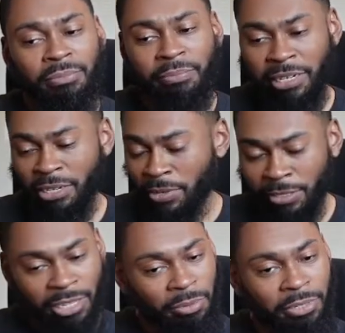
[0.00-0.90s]
My Hero
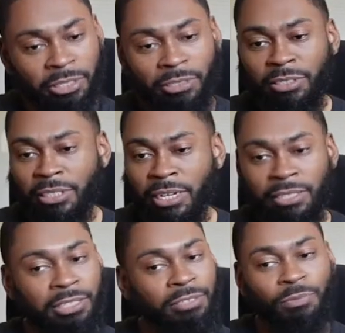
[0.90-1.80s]
Academia is on
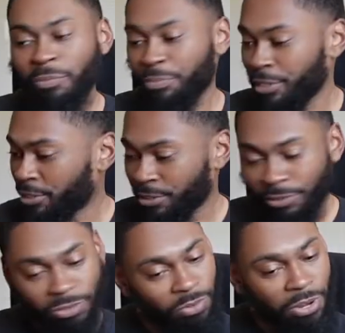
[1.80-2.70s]
Saturdays. One Piece
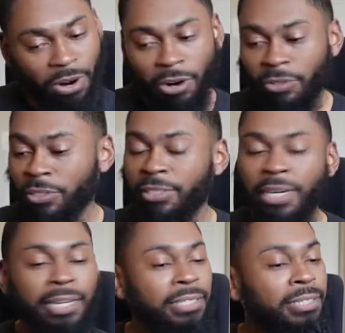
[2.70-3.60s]
still going hard on
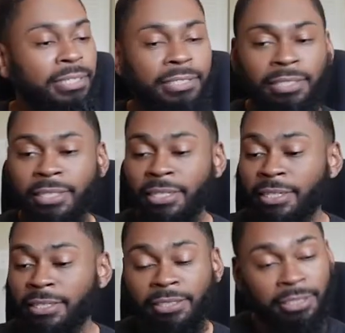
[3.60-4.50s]
Saturdays.
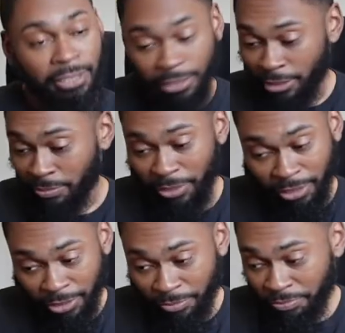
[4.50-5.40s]
Jeez,
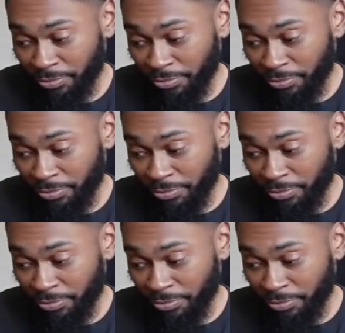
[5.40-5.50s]
man.